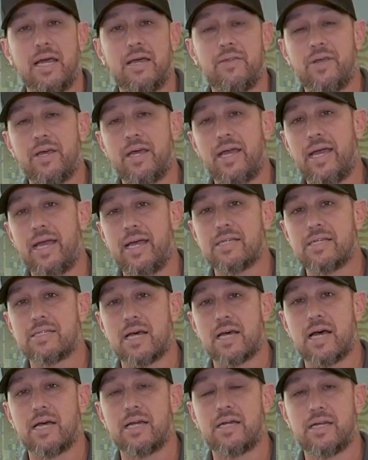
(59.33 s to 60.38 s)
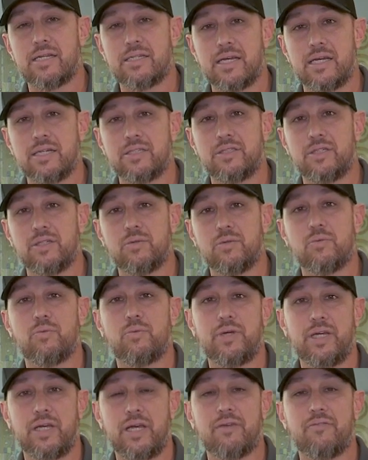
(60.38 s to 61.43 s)
and the hands on attention we
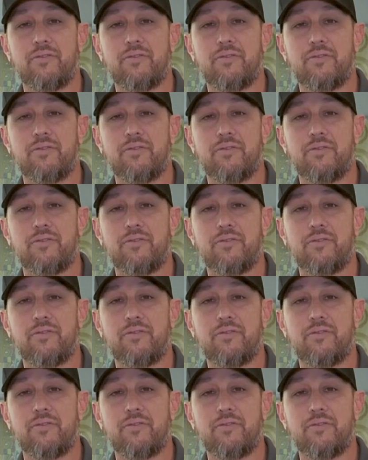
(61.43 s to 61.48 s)
give